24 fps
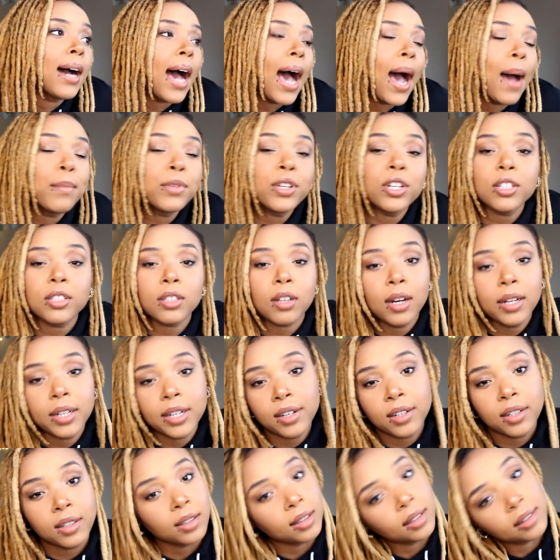I'm just on
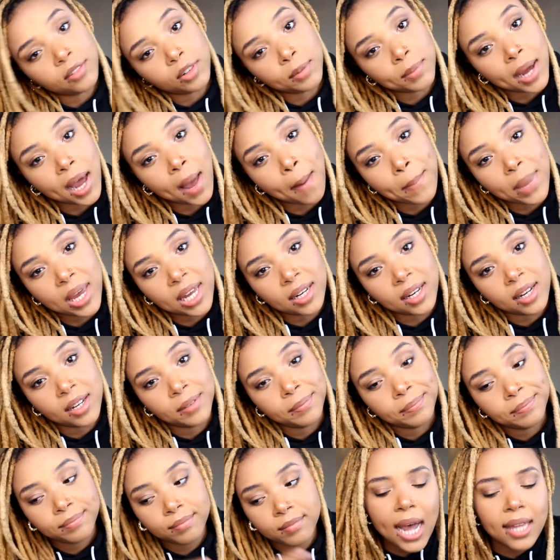here to deliver my
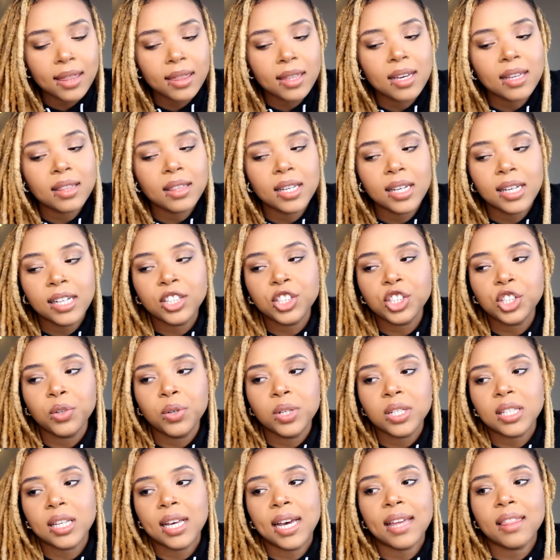opinion. I think the issue
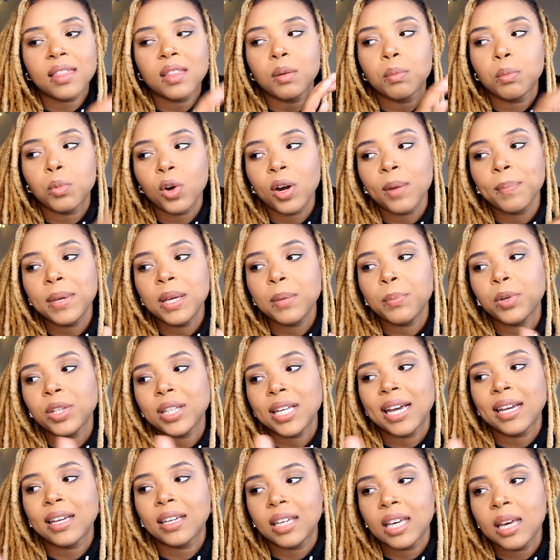is like the more people
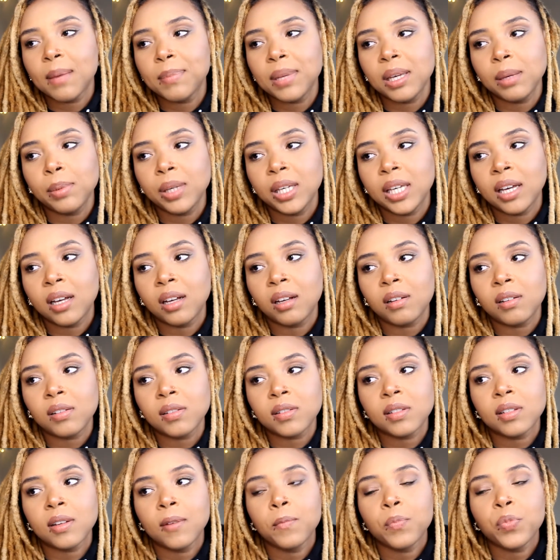that get
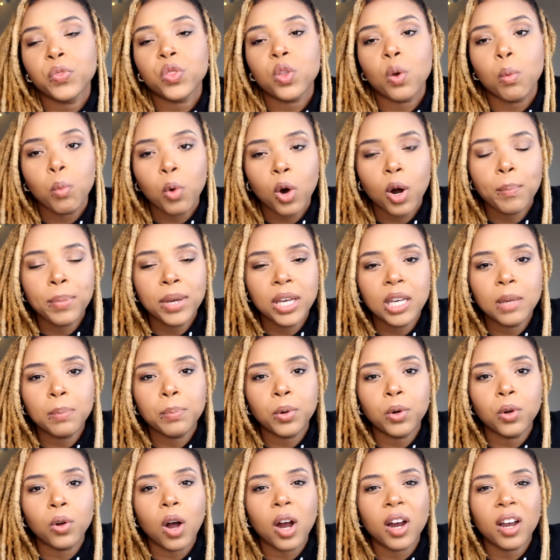BBLs, the more
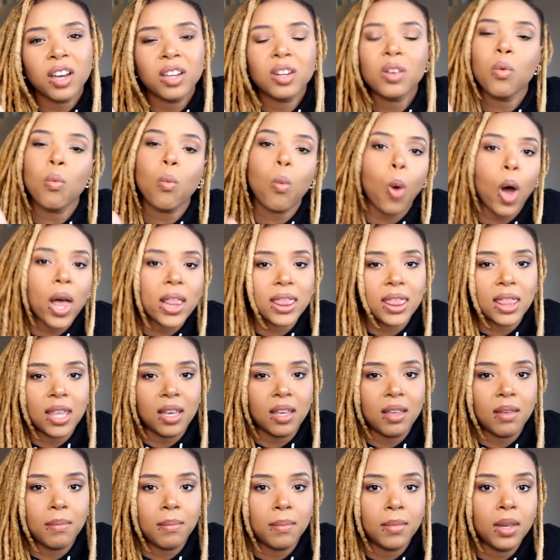people are gonna want
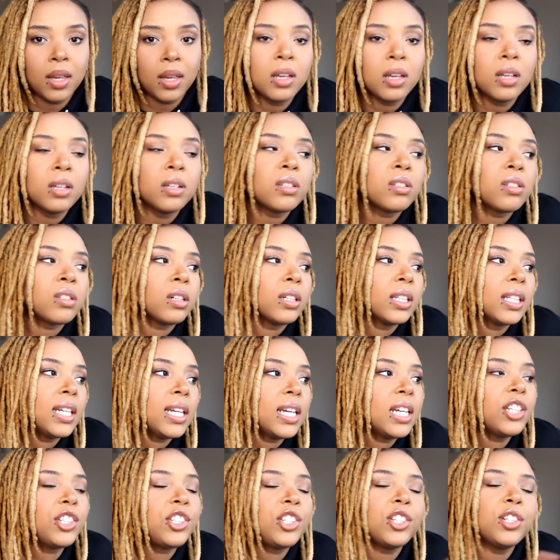them. So
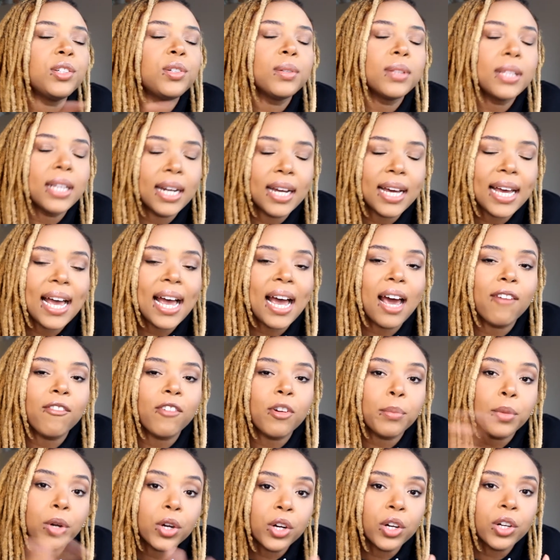the issue that I have
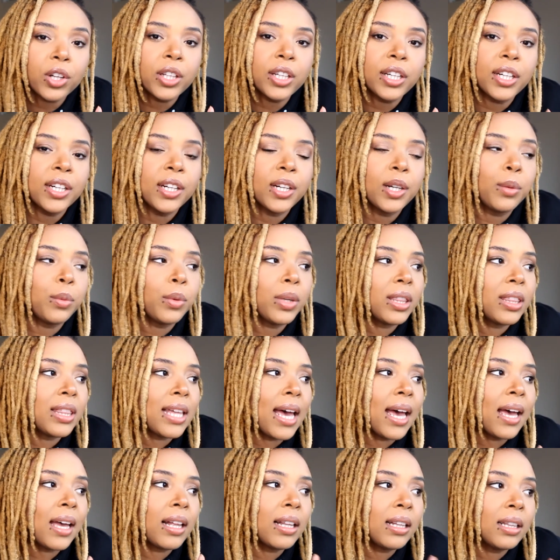from earlier with
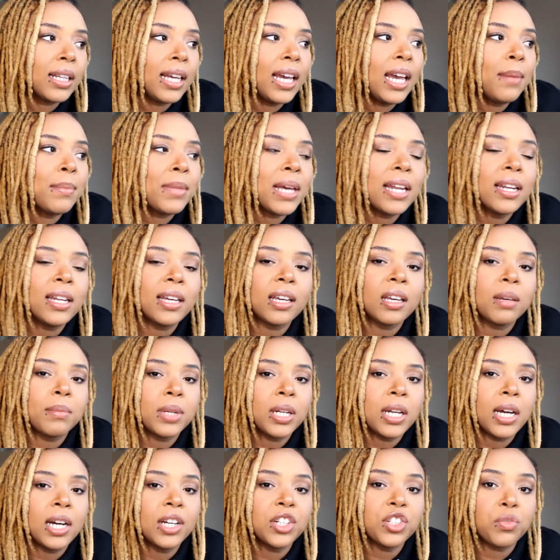that claim that Nicki
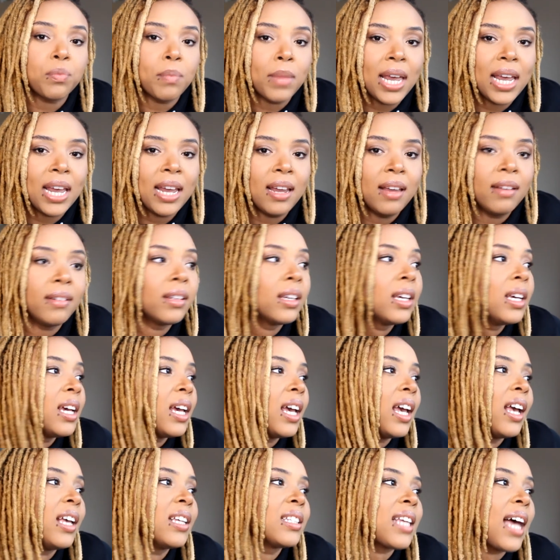Minaj made
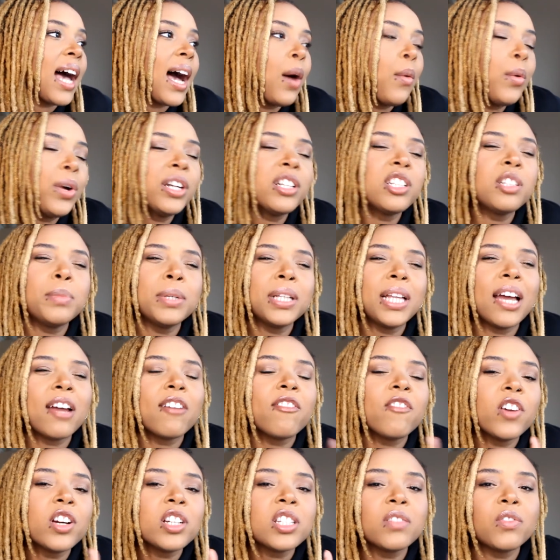is I wanted to be like,
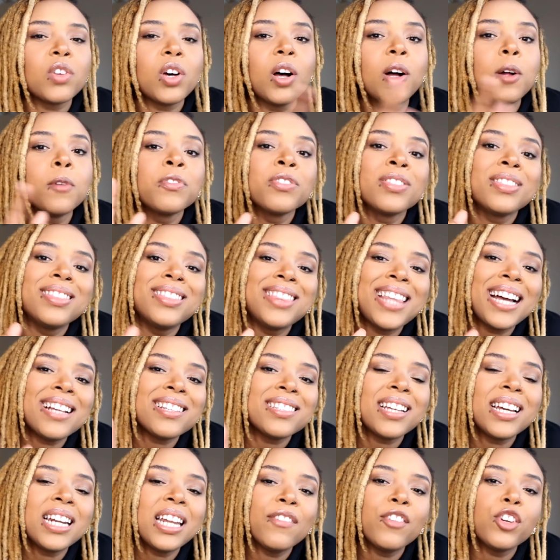first of all, that's
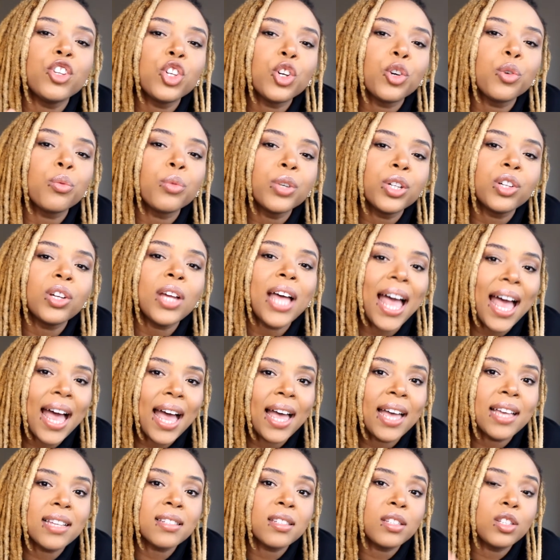not even your real
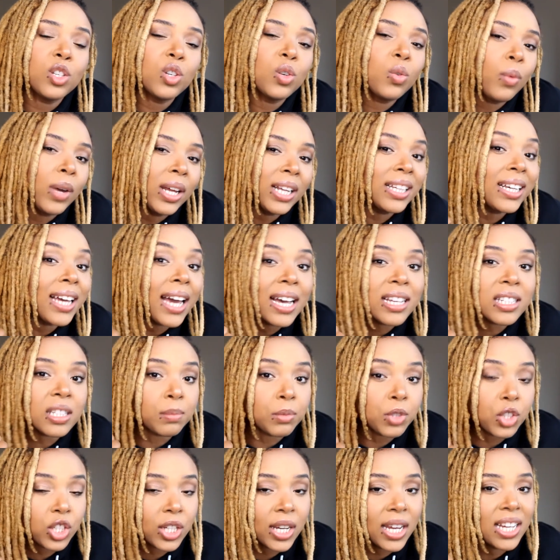ass. You went and got
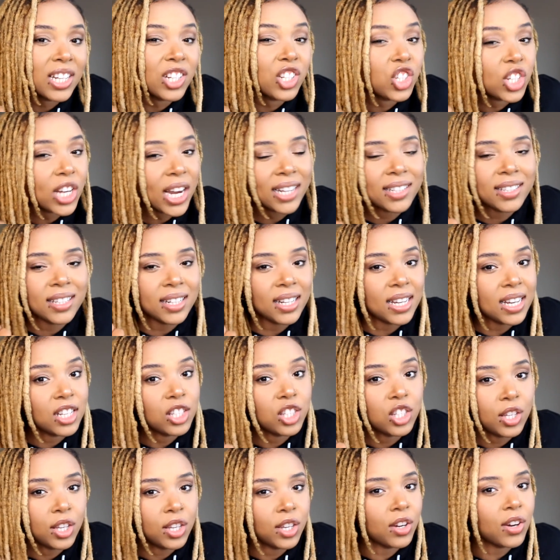some shit injected
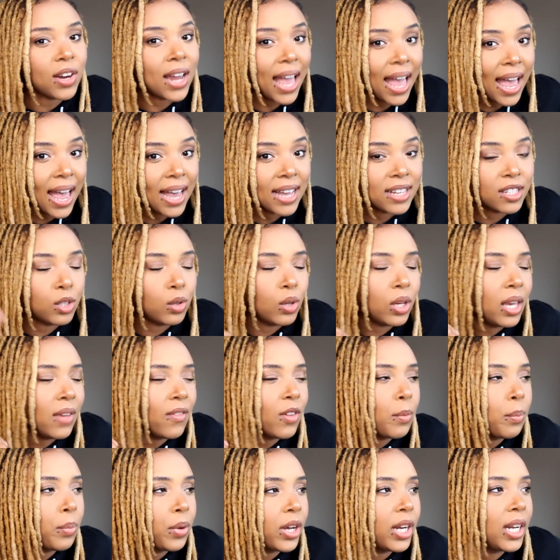into your ass. You
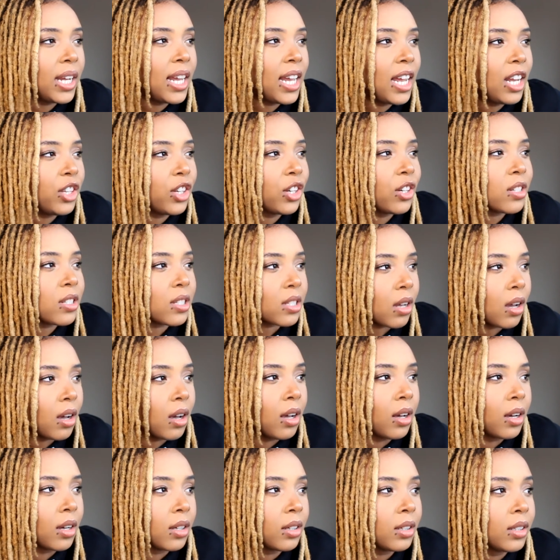even put it in your
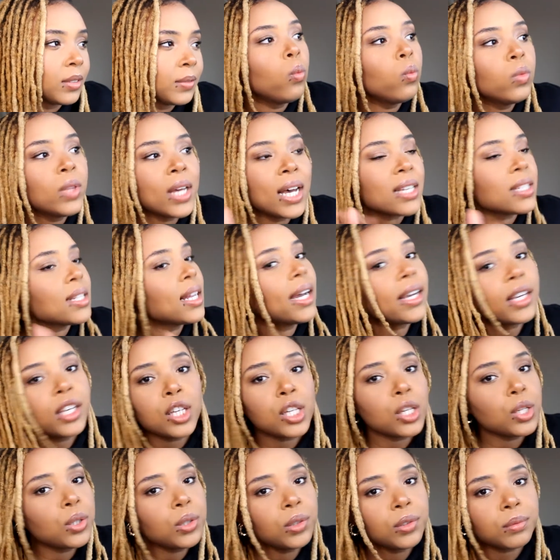song. That's not
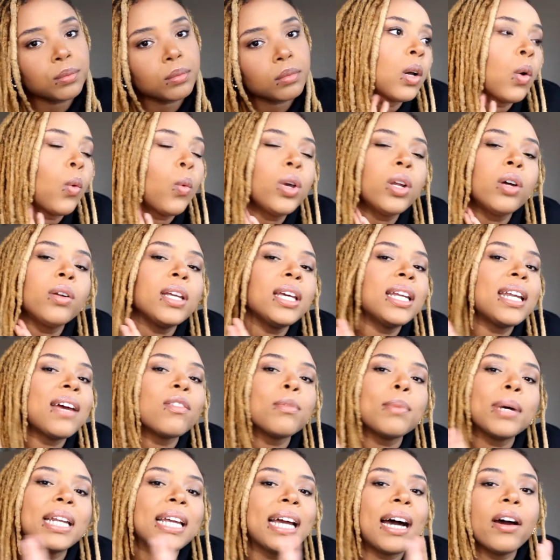cute. We don't need
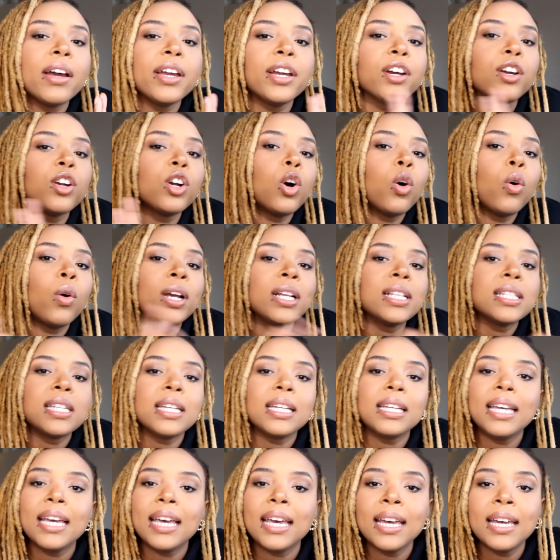everybody out here going to
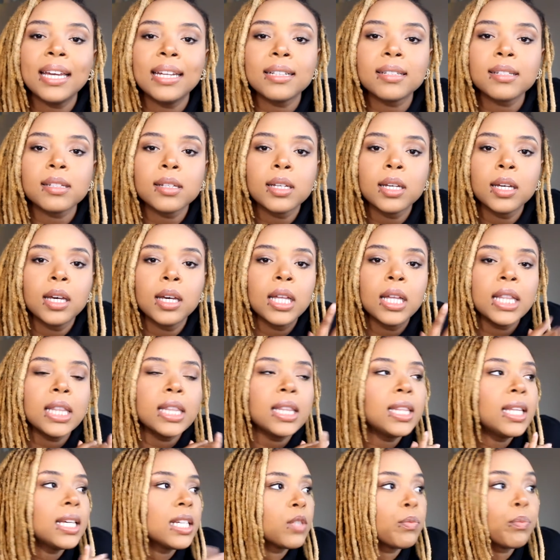get
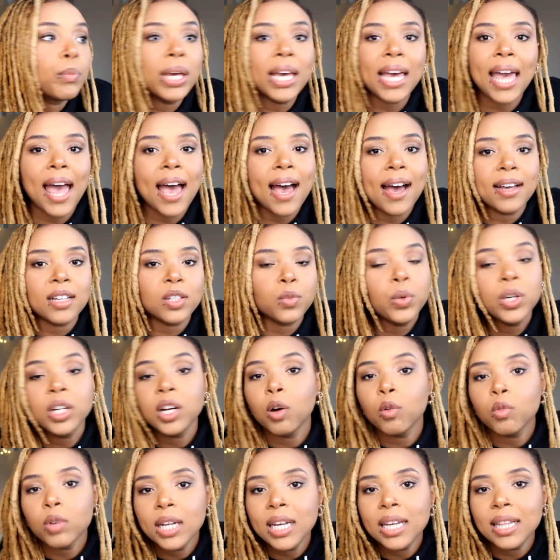this big ass. We
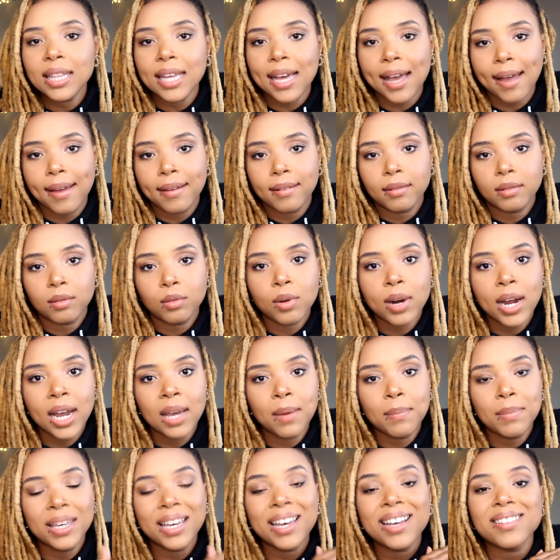don't need that,
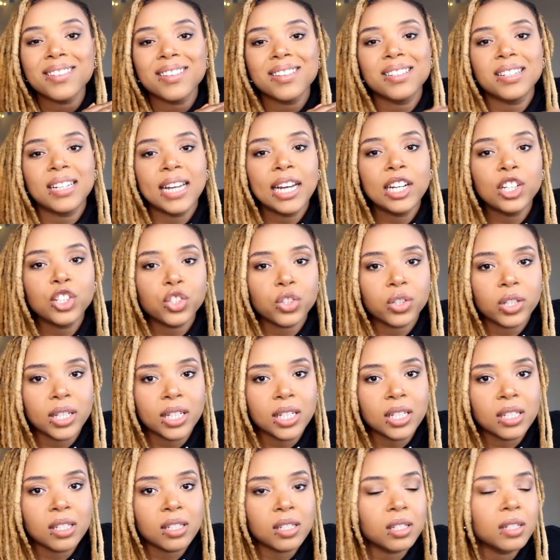right? Because it's
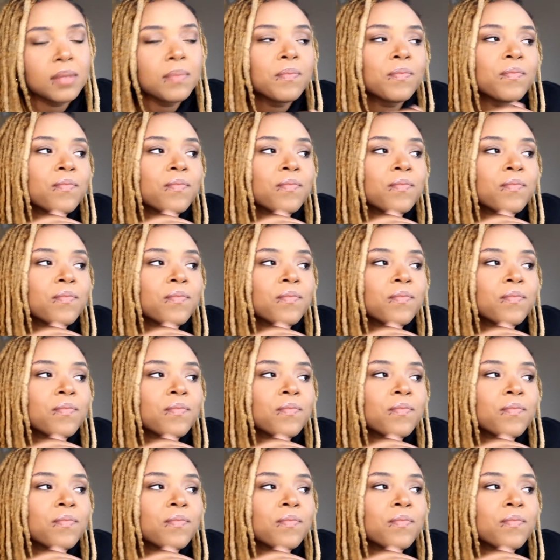dangerous.